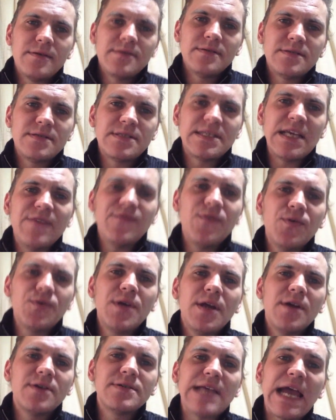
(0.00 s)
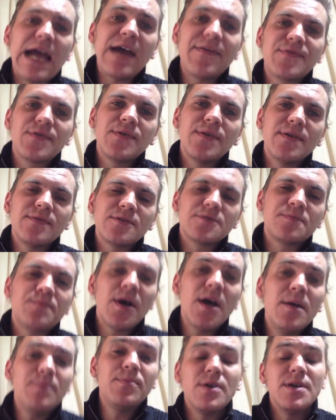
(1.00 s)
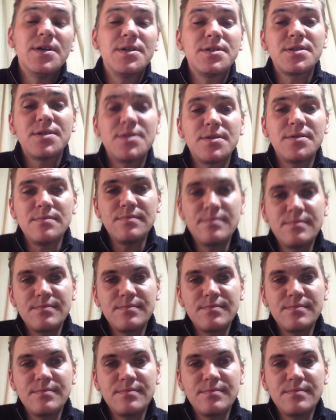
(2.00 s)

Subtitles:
several years after it was published,